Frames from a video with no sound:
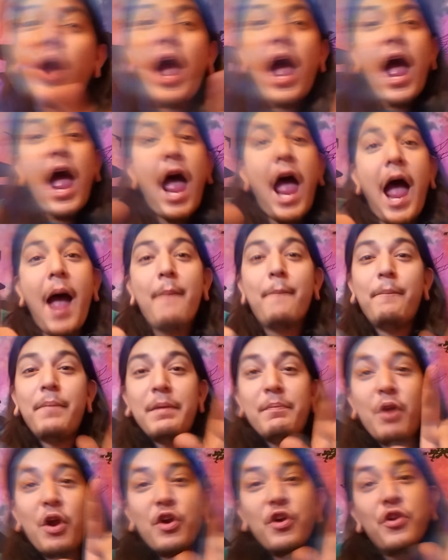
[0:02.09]

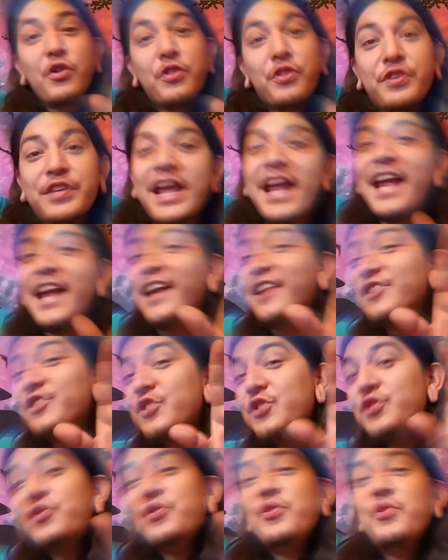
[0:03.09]
happy birthday
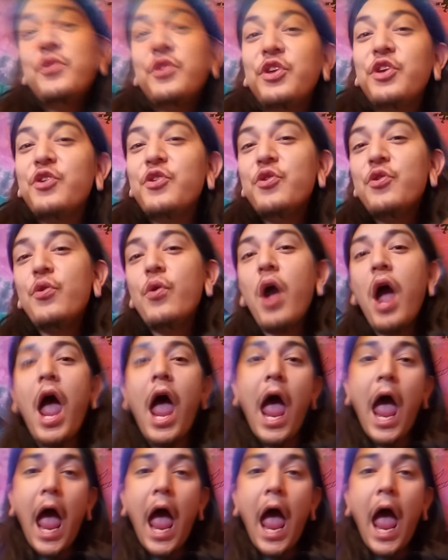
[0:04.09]
to you,